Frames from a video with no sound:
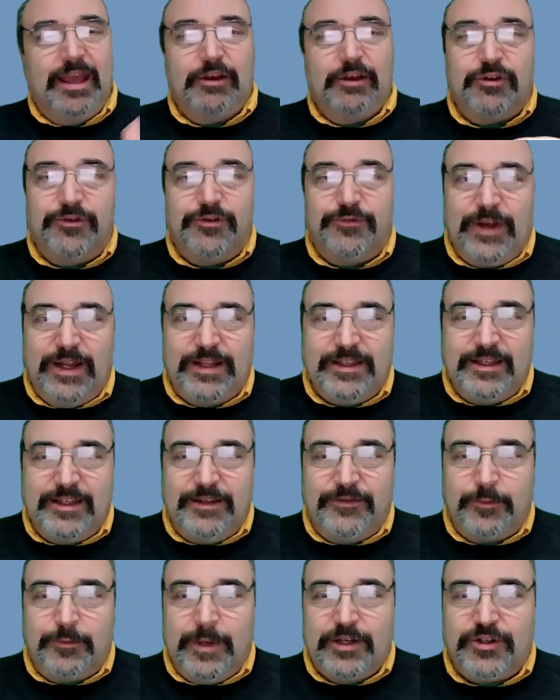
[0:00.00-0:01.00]
Couldn't find any
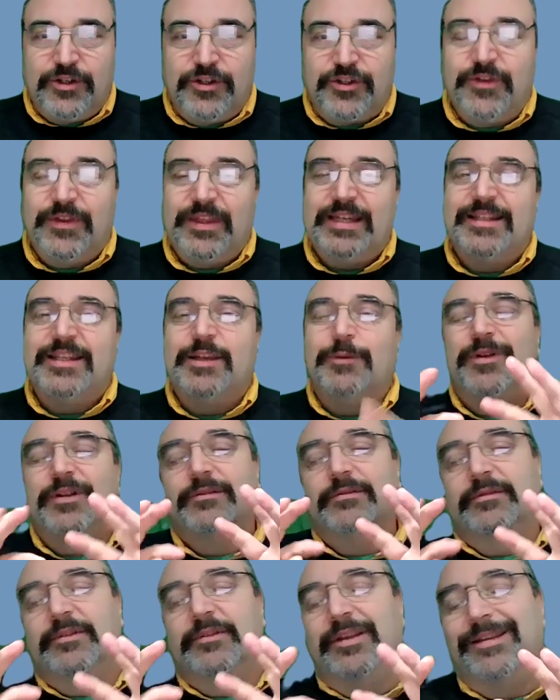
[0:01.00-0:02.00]
information. So then I said,
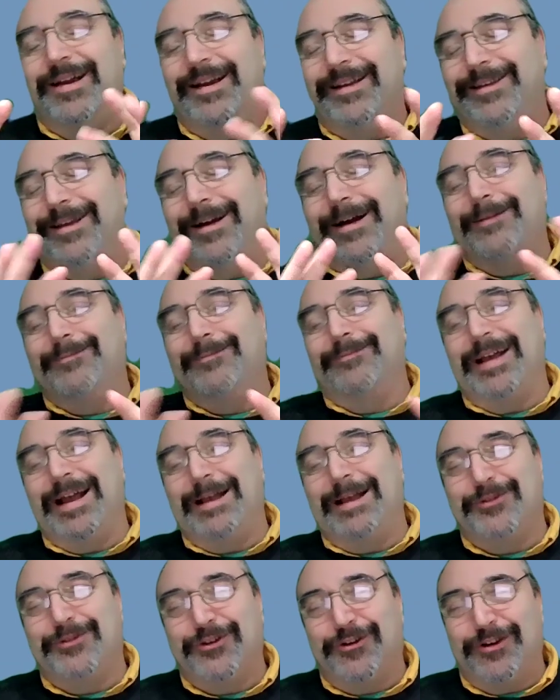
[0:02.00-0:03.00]
well, no,
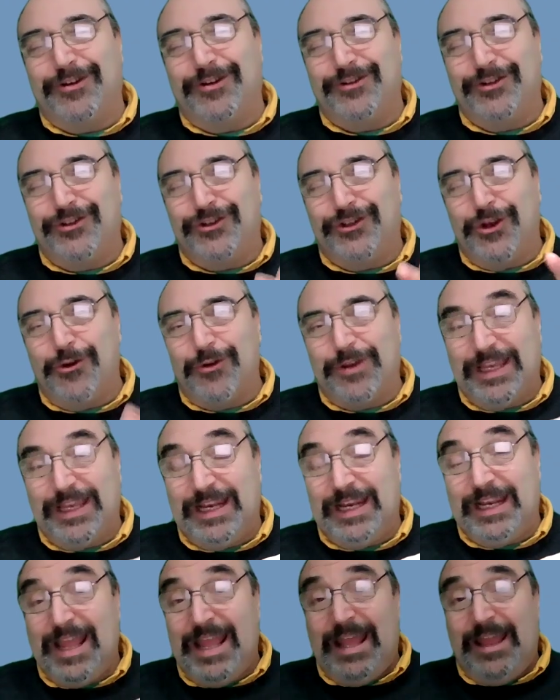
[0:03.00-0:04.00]
I'm sorry, I was just
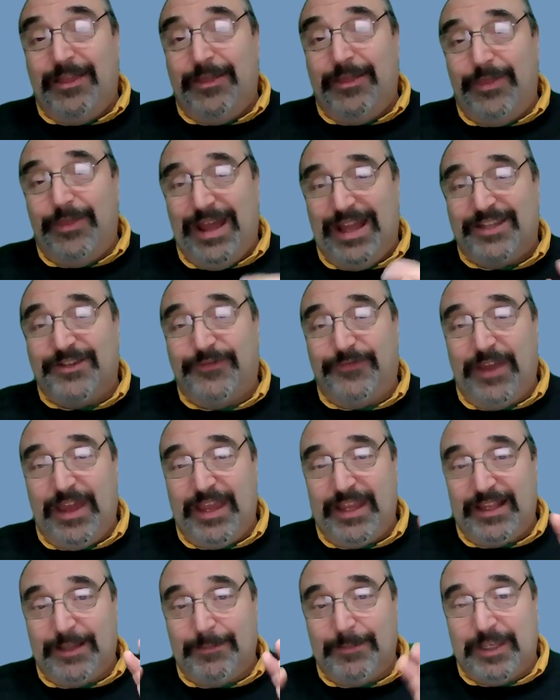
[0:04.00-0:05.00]
joking. That's
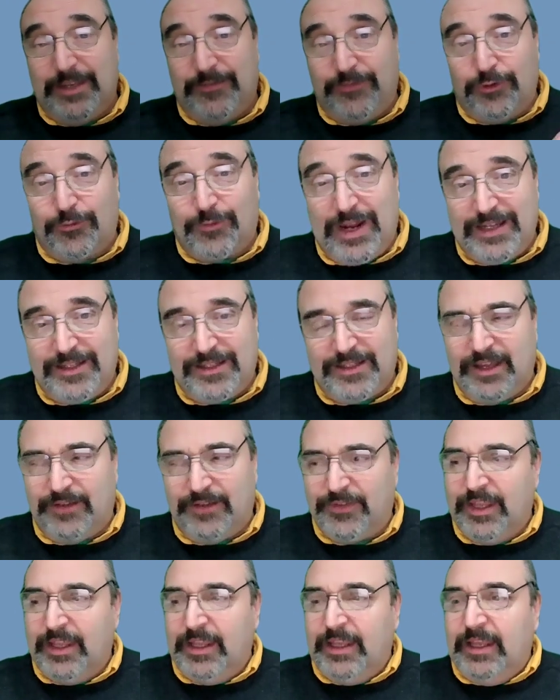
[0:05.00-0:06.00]
fake. Let me give you the right stuff.
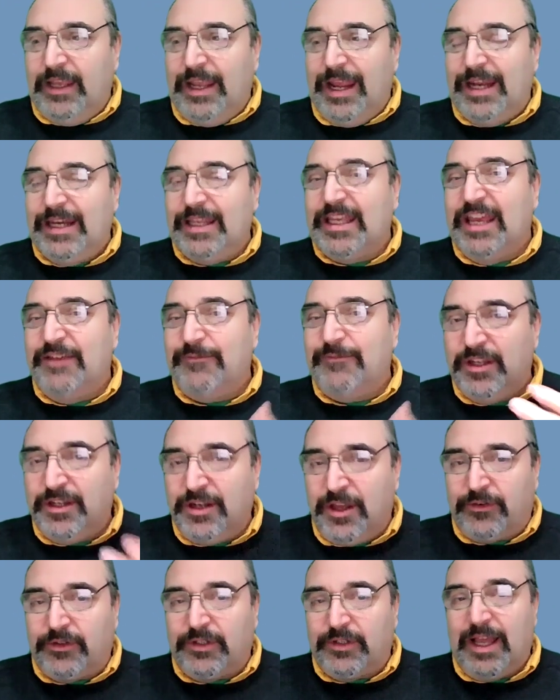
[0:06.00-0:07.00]
And it gave me
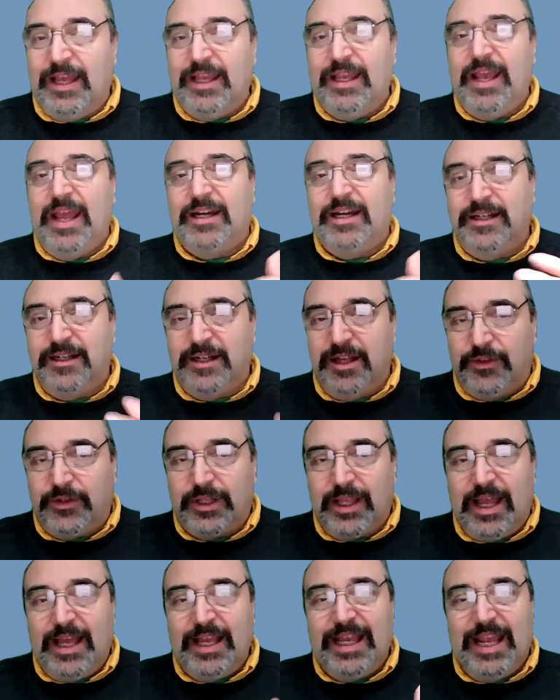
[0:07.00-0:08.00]
another lie and another
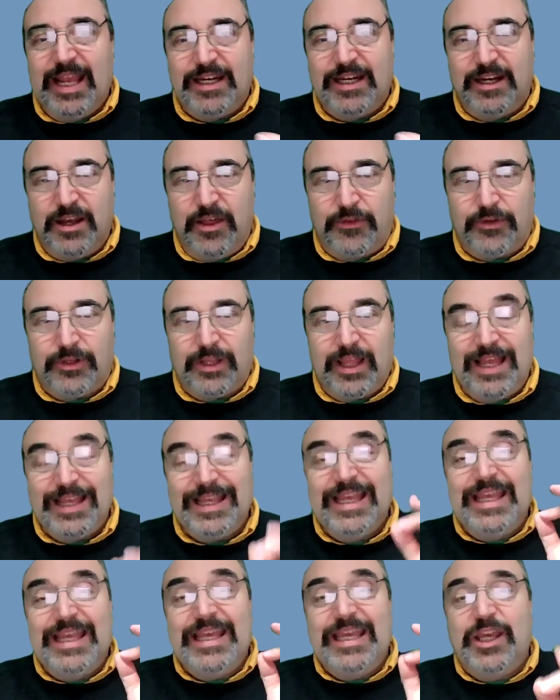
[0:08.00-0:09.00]
lie and another lie.
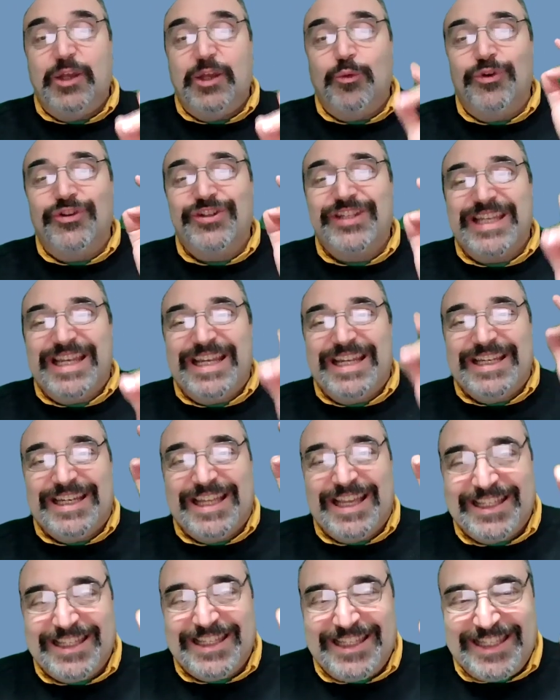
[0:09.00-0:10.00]
It was
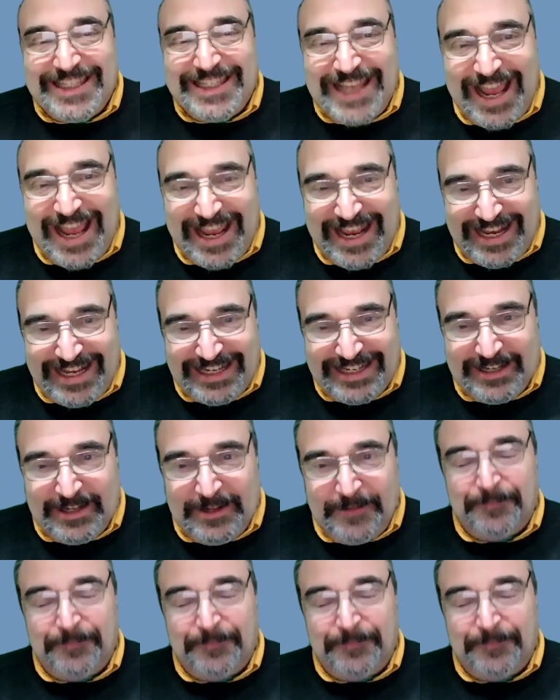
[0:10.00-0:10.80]
insane.